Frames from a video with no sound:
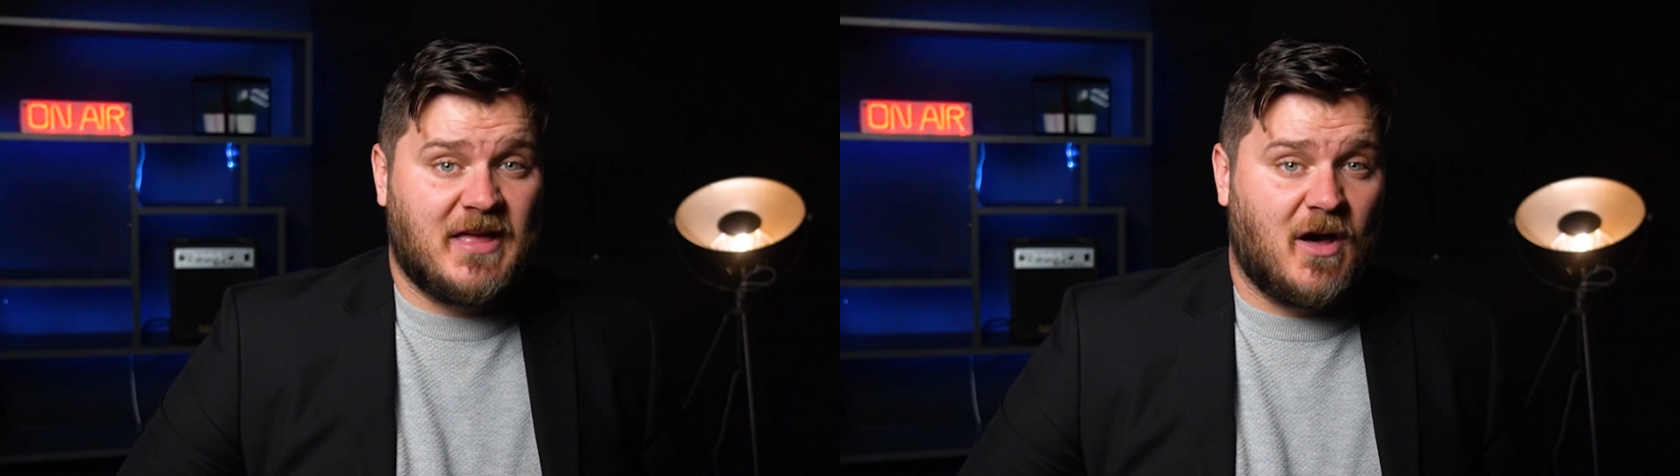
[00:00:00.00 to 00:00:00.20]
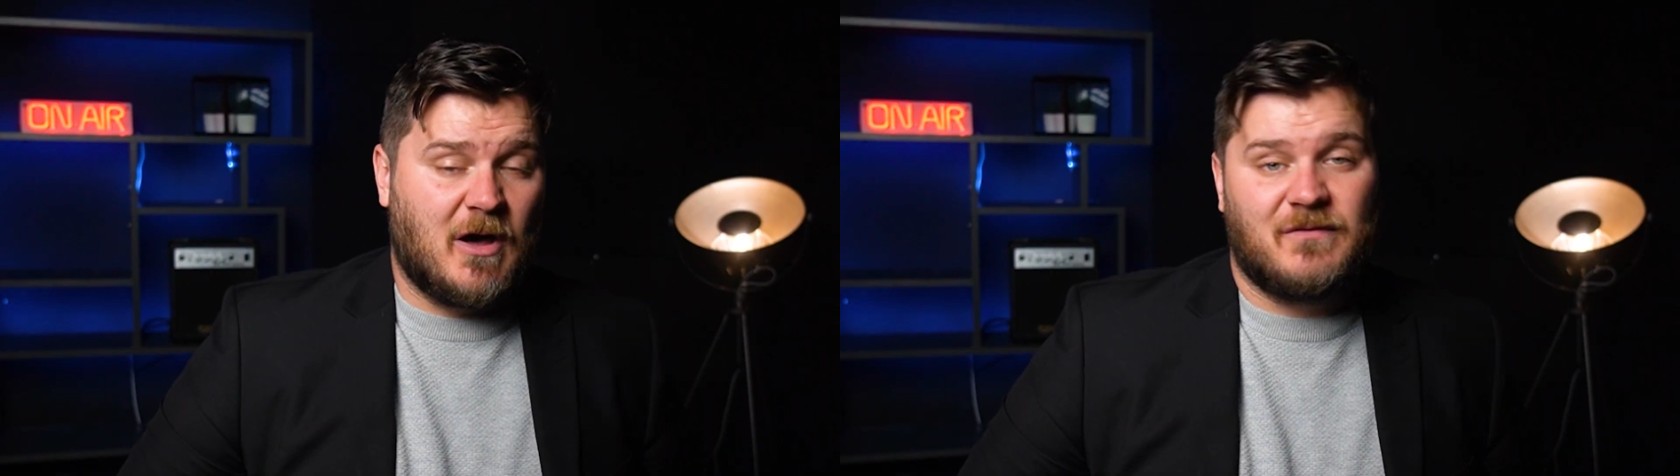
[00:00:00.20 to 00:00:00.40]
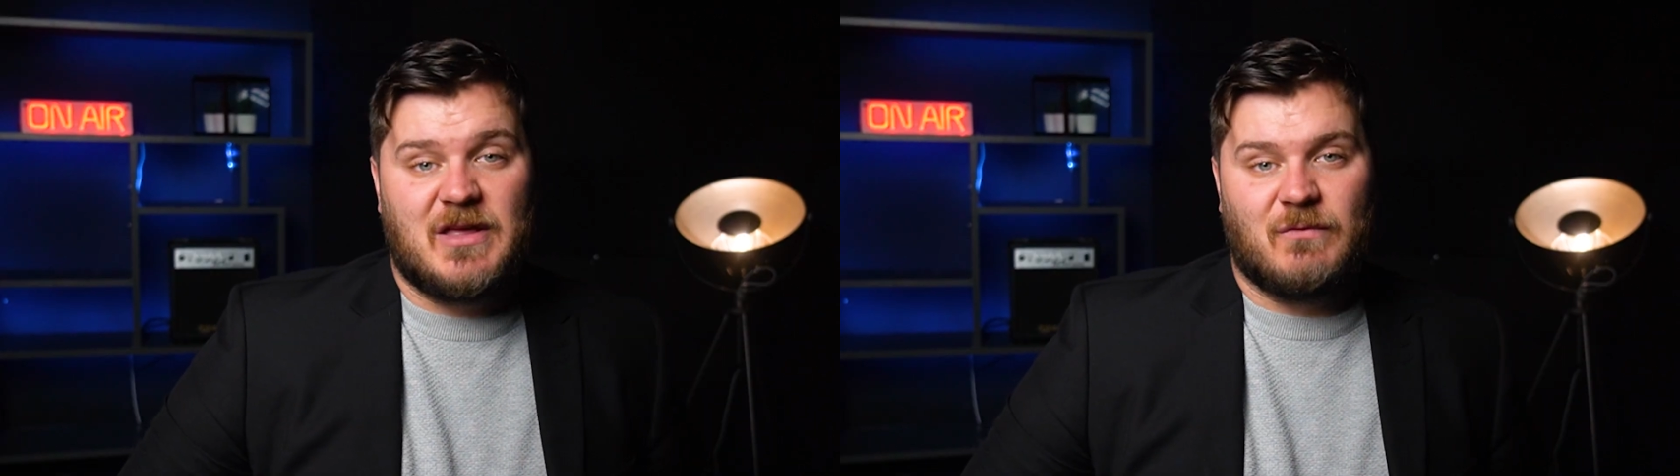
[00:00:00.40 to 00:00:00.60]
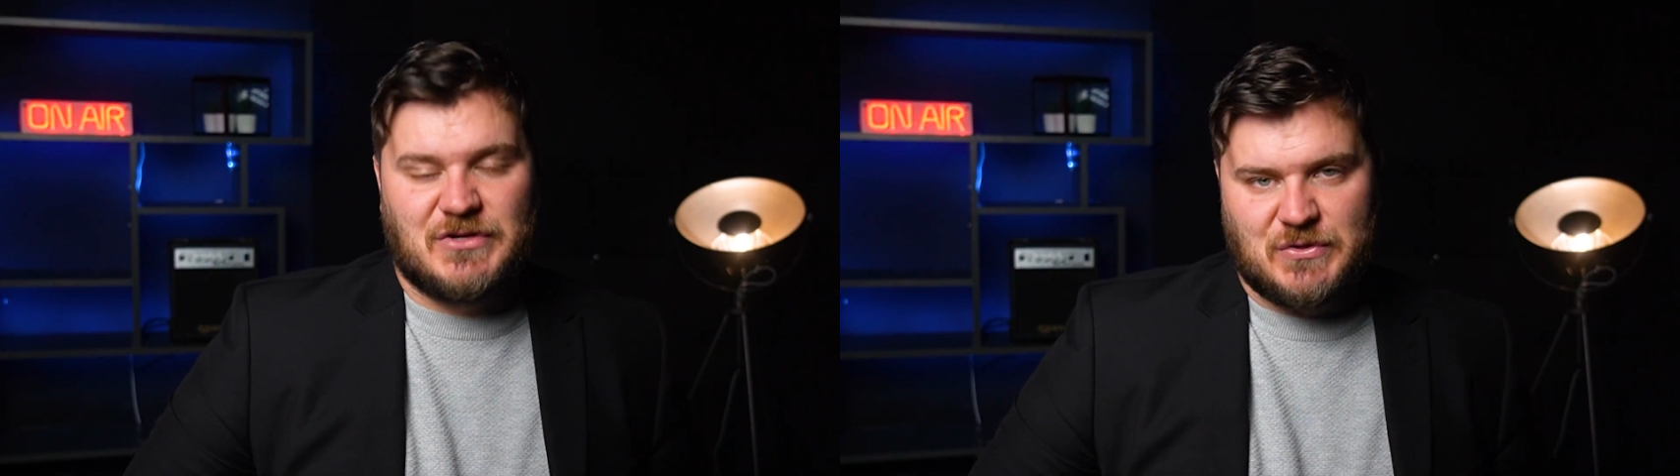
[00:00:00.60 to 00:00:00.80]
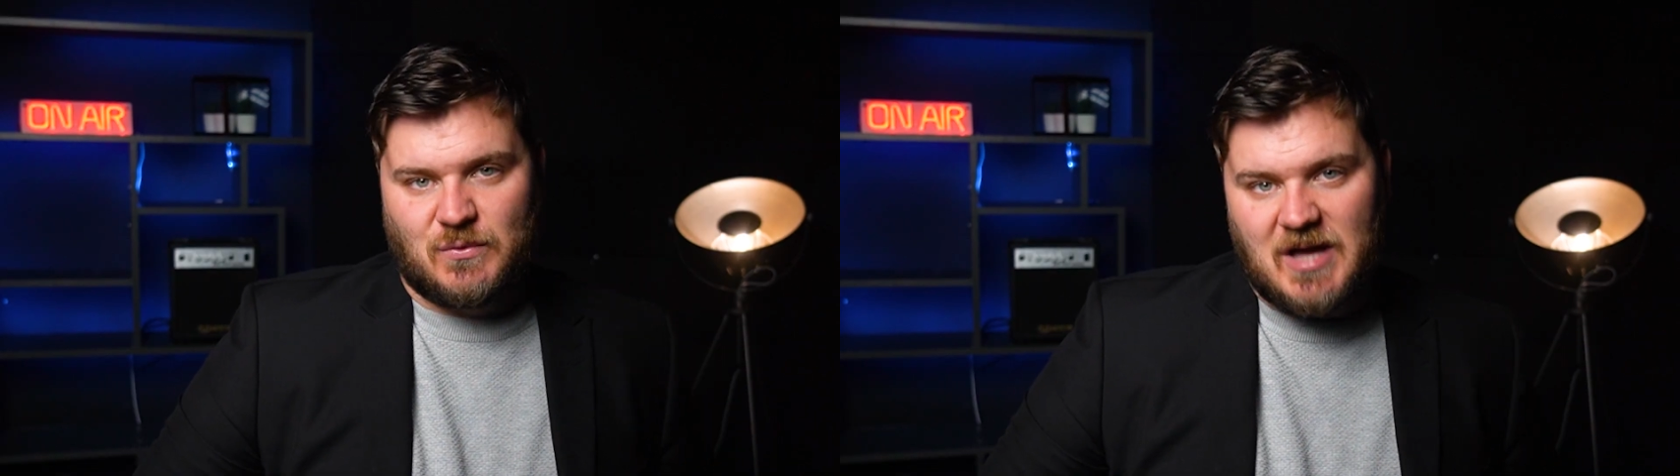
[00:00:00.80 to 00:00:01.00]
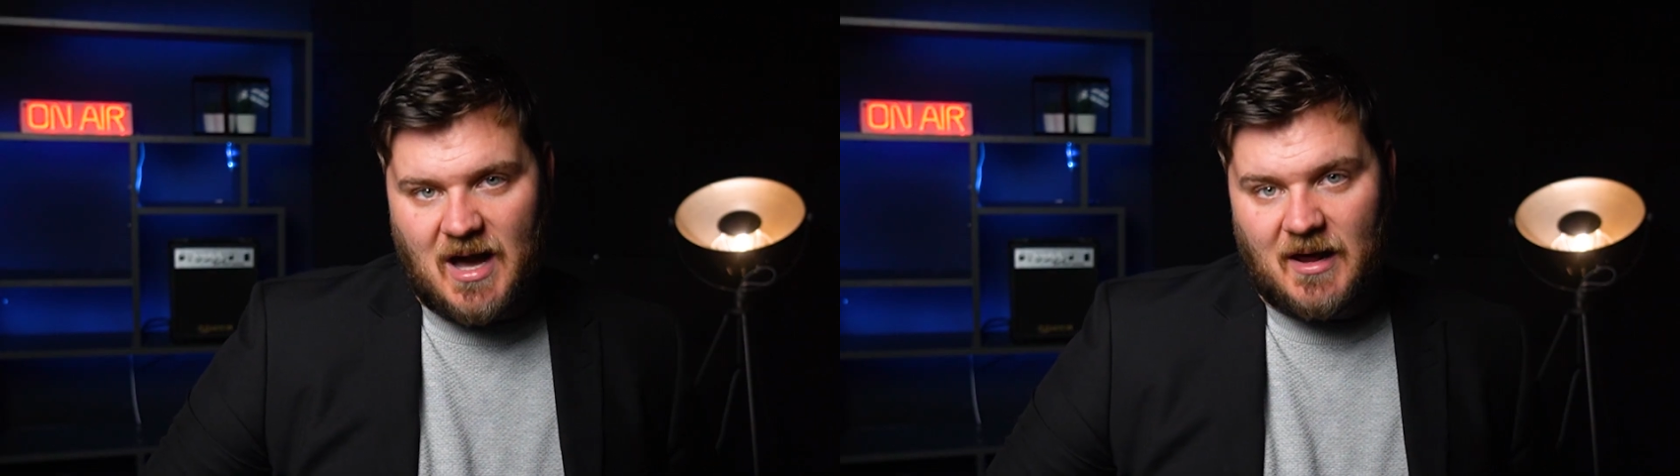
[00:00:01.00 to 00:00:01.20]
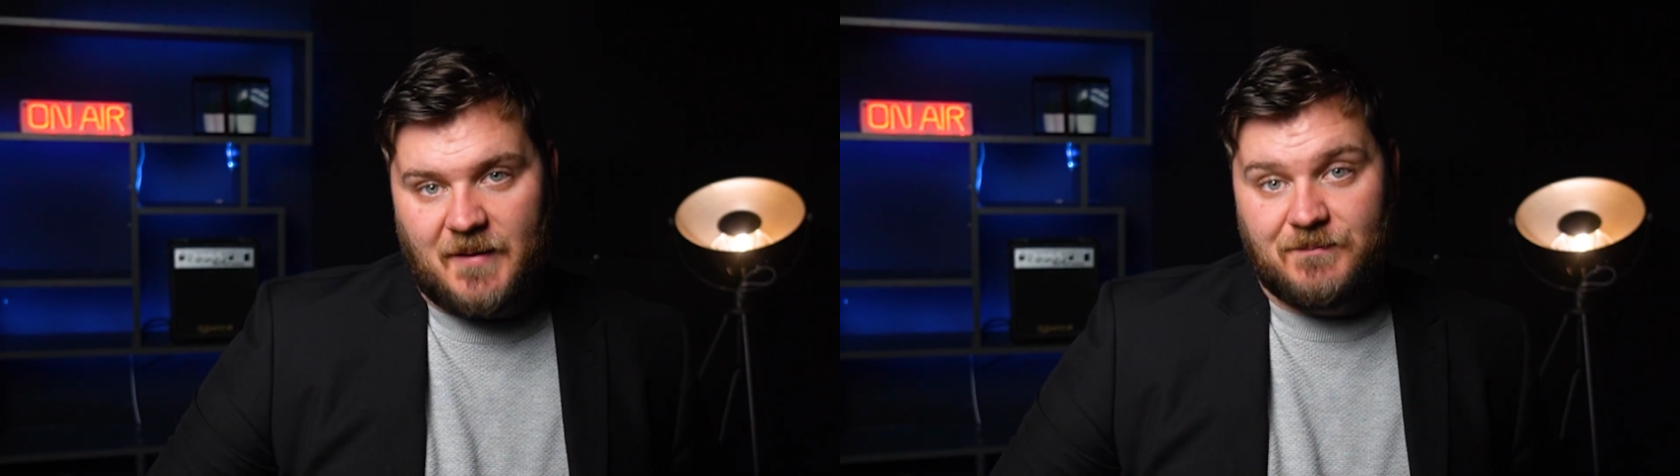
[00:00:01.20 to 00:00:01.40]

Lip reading: they are of the original colour.